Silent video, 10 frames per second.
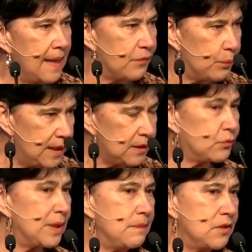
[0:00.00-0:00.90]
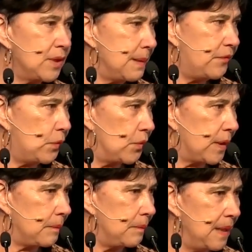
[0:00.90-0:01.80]
And if we dream the dream for
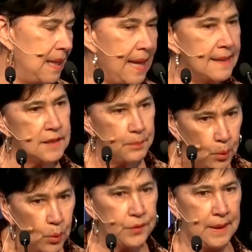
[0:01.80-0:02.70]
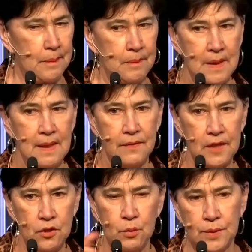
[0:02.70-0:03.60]
them and support them,
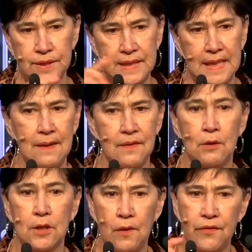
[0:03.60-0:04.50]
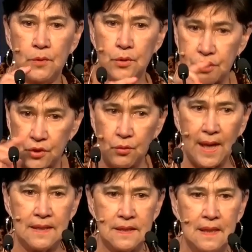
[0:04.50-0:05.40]
then you will see they'll go from good to
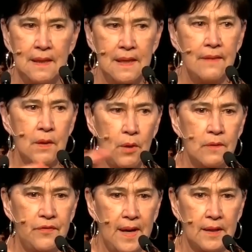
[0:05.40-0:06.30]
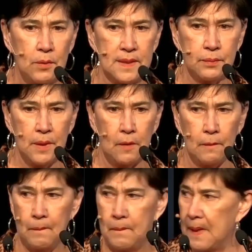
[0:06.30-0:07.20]
great in their own whānau as
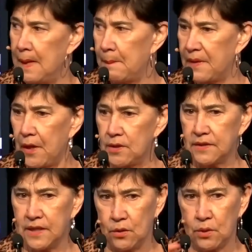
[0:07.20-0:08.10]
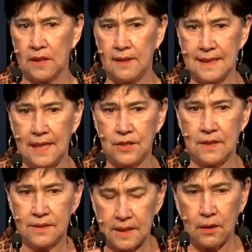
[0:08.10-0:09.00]
well. But those are the
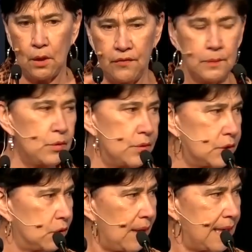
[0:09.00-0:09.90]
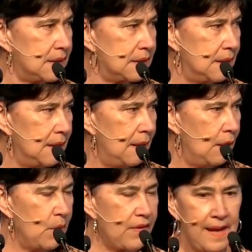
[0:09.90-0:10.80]
organisations that go from good to great,
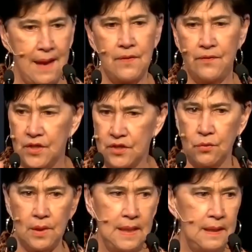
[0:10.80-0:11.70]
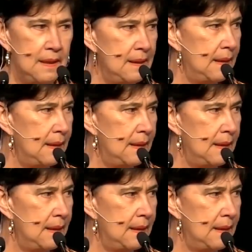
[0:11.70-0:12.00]
where they have visionary